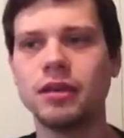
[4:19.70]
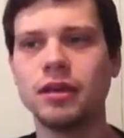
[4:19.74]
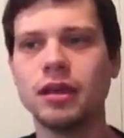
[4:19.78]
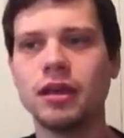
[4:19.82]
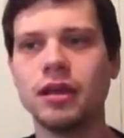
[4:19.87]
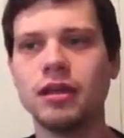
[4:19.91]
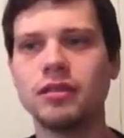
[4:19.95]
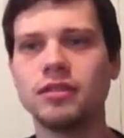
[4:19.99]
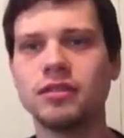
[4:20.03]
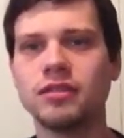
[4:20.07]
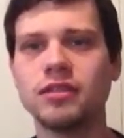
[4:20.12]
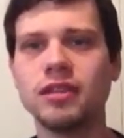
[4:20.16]

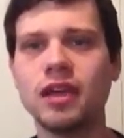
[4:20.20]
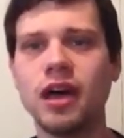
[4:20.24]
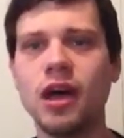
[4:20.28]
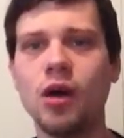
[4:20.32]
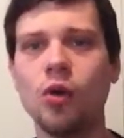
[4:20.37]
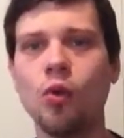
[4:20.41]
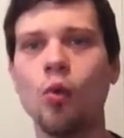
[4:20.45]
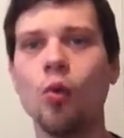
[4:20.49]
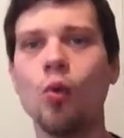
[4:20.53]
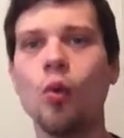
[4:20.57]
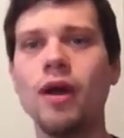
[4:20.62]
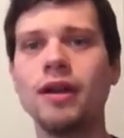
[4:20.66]
And so
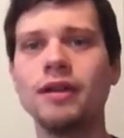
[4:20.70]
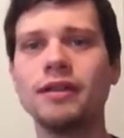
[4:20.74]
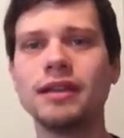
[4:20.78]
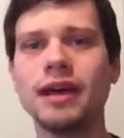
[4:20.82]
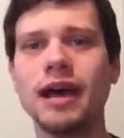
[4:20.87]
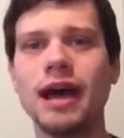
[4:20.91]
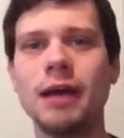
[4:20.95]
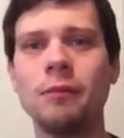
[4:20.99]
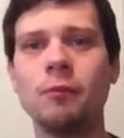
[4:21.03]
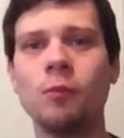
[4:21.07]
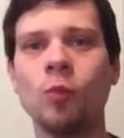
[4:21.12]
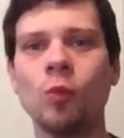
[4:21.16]
one
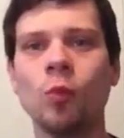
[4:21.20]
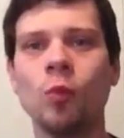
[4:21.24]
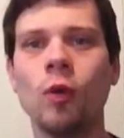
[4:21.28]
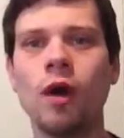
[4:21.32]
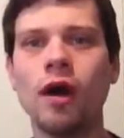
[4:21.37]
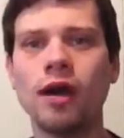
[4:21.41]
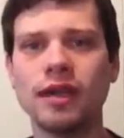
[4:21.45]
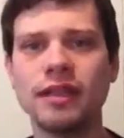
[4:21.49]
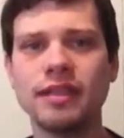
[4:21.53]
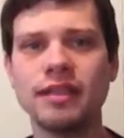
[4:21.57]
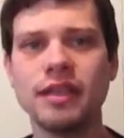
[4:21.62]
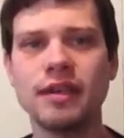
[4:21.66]
time
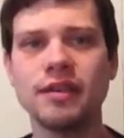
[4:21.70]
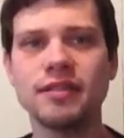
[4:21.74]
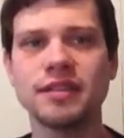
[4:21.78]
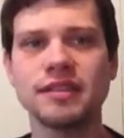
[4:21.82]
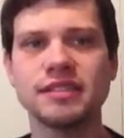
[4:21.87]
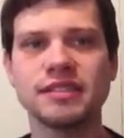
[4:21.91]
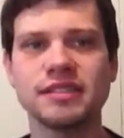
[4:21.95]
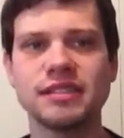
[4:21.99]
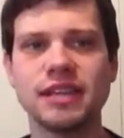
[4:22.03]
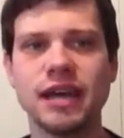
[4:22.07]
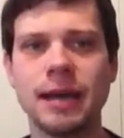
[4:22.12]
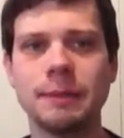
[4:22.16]
walking down the
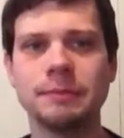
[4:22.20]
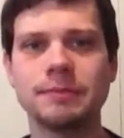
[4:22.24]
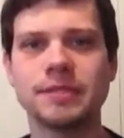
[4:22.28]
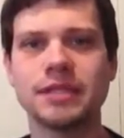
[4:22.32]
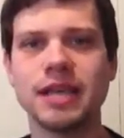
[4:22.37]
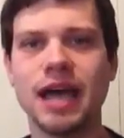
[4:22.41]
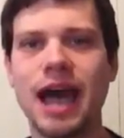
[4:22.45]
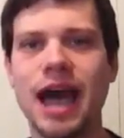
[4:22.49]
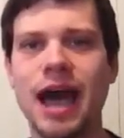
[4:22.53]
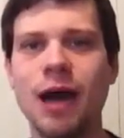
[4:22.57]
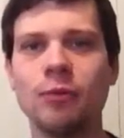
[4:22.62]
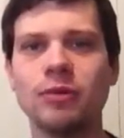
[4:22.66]
steps,
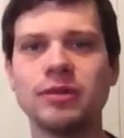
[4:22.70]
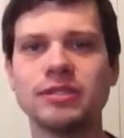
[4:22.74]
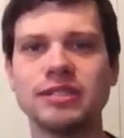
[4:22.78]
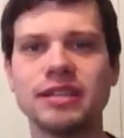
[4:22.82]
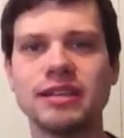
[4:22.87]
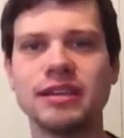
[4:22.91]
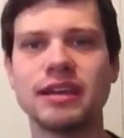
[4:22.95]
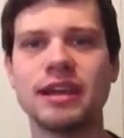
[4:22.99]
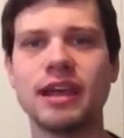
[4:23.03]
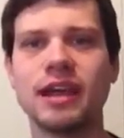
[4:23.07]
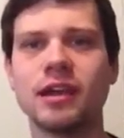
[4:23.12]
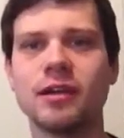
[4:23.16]
I
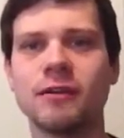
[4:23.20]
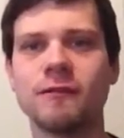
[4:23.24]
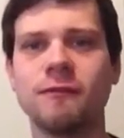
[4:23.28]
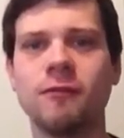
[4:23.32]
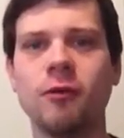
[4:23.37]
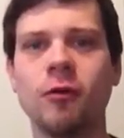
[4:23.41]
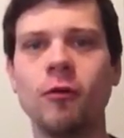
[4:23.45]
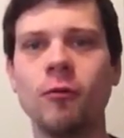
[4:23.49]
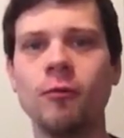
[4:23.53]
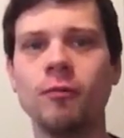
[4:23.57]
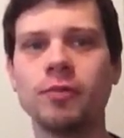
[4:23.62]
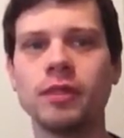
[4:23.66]
wasn't
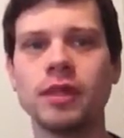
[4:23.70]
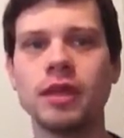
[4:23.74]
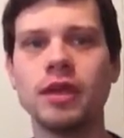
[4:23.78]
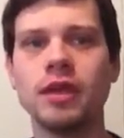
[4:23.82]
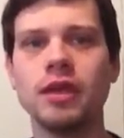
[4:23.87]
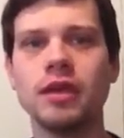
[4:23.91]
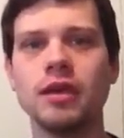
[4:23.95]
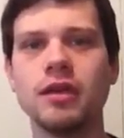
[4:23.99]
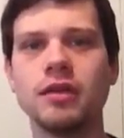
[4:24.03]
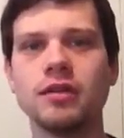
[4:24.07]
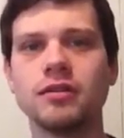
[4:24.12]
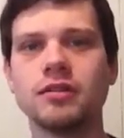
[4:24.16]
careful,
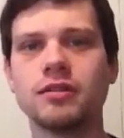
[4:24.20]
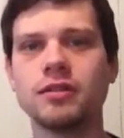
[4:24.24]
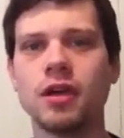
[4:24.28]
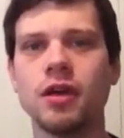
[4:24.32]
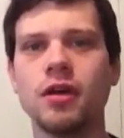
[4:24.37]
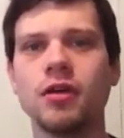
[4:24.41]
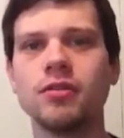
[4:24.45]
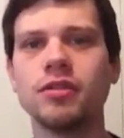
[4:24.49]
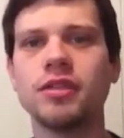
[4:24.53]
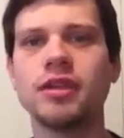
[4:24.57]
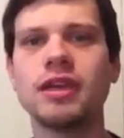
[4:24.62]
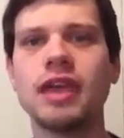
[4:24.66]

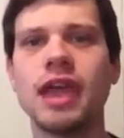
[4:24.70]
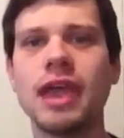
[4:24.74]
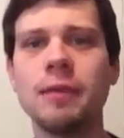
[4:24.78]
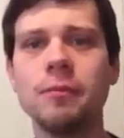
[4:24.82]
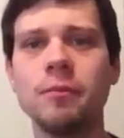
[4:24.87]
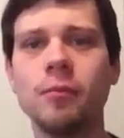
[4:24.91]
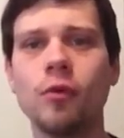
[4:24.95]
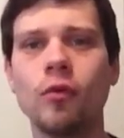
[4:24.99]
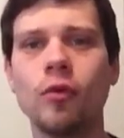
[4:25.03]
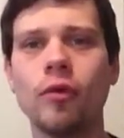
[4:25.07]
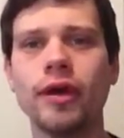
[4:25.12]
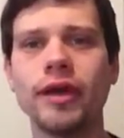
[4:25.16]
so the
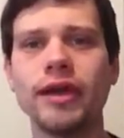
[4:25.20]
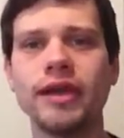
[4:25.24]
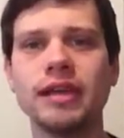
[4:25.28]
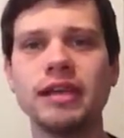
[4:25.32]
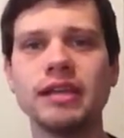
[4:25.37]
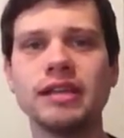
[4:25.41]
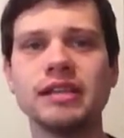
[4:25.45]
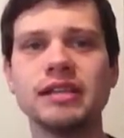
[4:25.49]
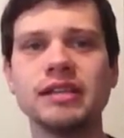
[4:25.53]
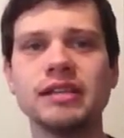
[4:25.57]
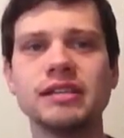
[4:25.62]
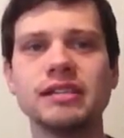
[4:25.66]
Game Boy
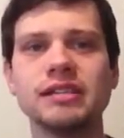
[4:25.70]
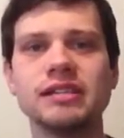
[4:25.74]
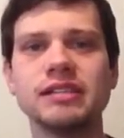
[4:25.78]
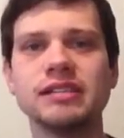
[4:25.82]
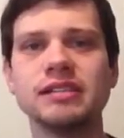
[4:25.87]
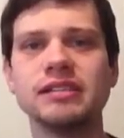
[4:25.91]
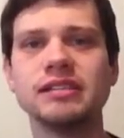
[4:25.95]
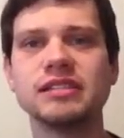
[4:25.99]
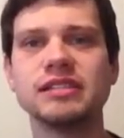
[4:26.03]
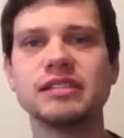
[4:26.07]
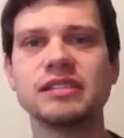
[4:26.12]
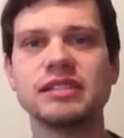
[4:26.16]

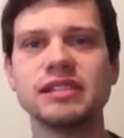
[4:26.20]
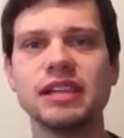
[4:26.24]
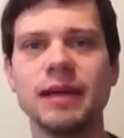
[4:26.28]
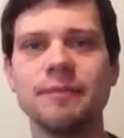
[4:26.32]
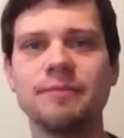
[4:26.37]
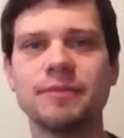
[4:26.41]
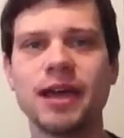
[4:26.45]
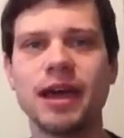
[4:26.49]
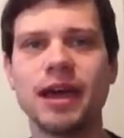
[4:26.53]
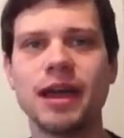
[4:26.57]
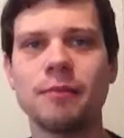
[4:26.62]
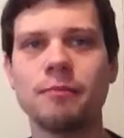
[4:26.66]

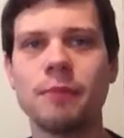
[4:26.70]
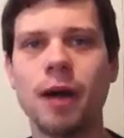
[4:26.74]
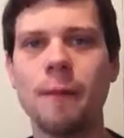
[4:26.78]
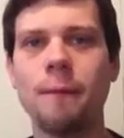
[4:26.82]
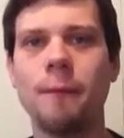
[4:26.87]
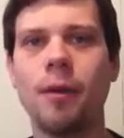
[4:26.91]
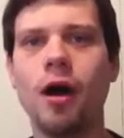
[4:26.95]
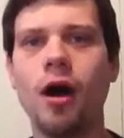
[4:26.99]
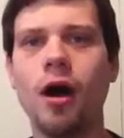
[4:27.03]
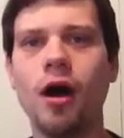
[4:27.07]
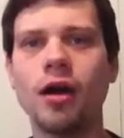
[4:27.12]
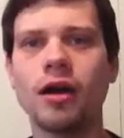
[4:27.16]
slipped out of my
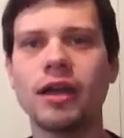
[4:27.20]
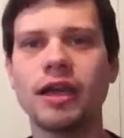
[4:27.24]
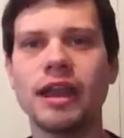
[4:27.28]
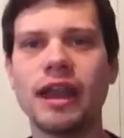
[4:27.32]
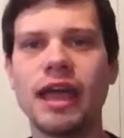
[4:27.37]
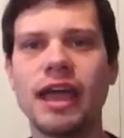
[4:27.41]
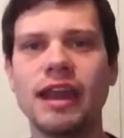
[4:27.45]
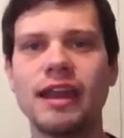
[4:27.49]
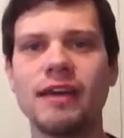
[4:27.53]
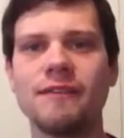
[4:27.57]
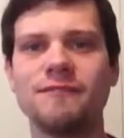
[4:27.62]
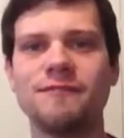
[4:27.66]
pocket
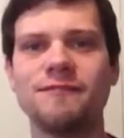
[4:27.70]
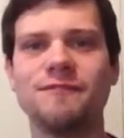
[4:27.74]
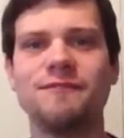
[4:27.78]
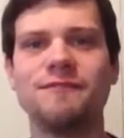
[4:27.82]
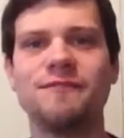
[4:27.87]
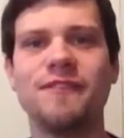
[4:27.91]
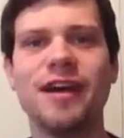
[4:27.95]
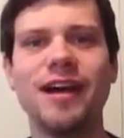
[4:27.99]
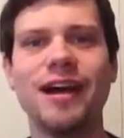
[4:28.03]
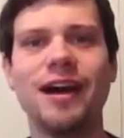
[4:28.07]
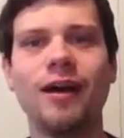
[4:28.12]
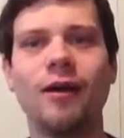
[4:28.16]
and it
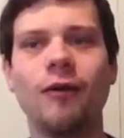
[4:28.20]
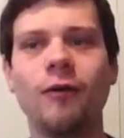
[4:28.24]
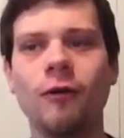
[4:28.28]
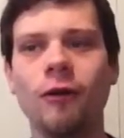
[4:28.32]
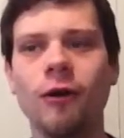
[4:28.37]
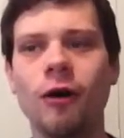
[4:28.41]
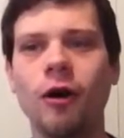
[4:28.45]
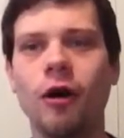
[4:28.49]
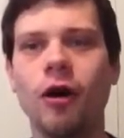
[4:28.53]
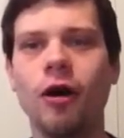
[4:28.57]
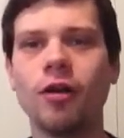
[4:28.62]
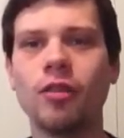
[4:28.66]
fell
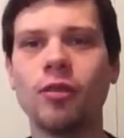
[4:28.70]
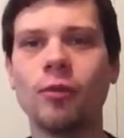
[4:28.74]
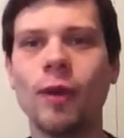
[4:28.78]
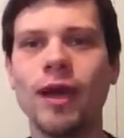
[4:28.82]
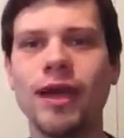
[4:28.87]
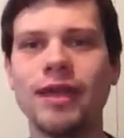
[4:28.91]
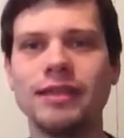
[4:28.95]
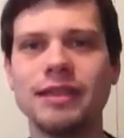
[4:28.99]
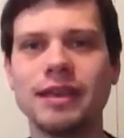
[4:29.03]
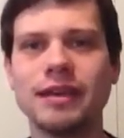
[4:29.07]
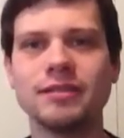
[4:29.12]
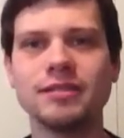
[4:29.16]
all the
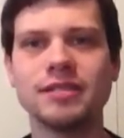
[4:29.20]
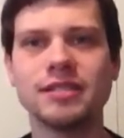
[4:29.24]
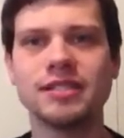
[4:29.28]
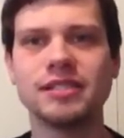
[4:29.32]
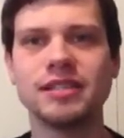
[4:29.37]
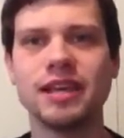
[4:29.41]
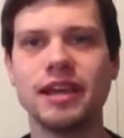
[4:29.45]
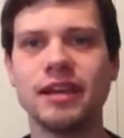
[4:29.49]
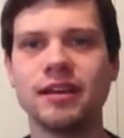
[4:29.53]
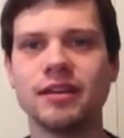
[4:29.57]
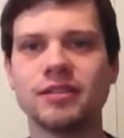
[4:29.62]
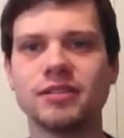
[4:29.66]
way
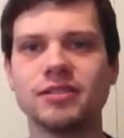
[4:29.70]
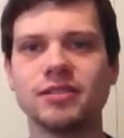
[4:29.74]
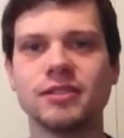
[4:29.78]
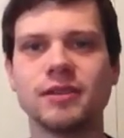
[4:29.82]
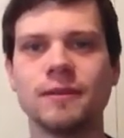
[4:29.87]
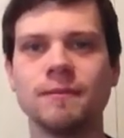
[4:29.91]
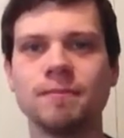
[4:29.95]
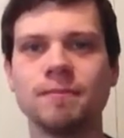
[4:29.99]
downstairs,